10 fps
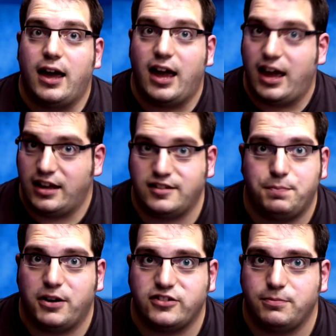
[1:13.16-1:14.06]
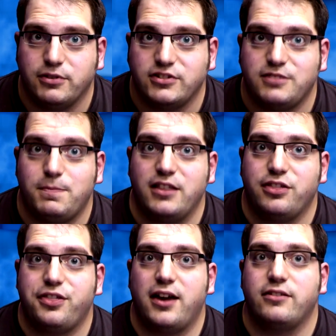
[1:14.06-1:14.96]
It is possible to spend
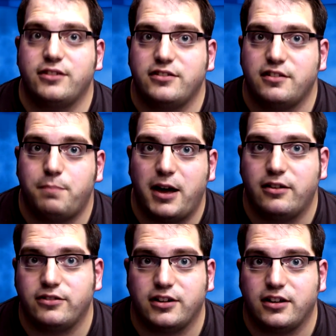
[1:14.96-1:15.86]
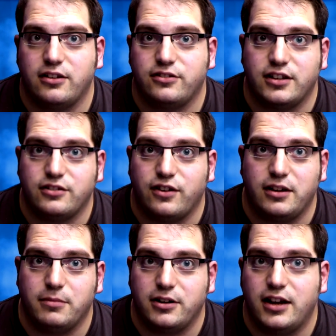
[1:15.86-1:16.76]
thousands of pounds on acoustic
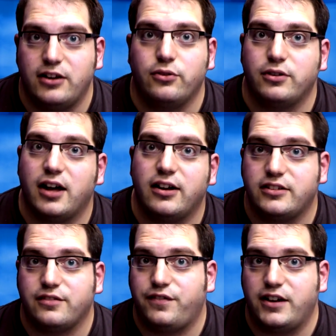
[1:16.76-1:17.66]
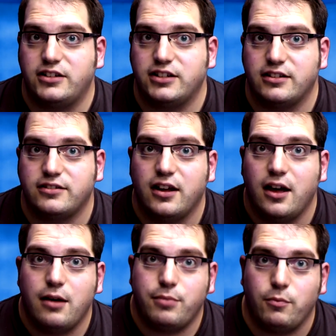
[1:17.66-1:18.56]
treatment in all kinds of finishes,
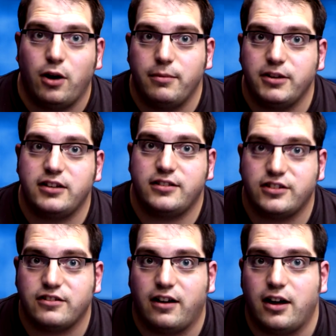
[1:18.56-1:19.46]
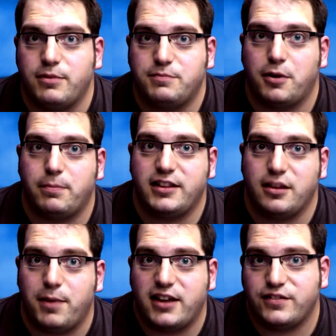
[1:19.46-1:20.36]
but what I'm going to describe is probably
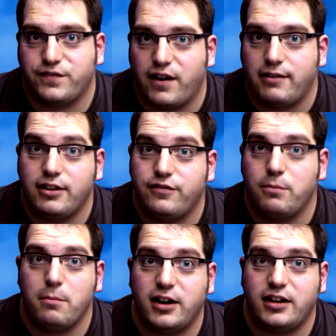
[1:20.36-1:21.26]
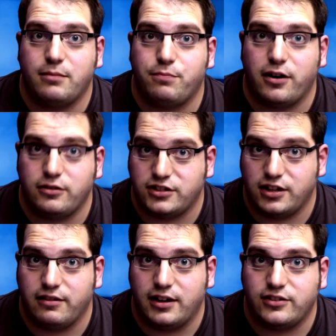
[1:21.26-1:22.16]
the best value for money approach
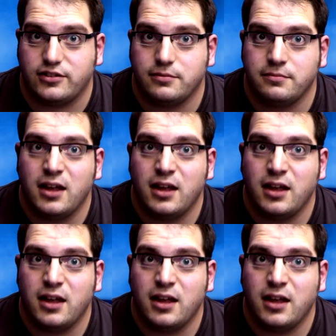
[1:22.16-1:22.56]
there is.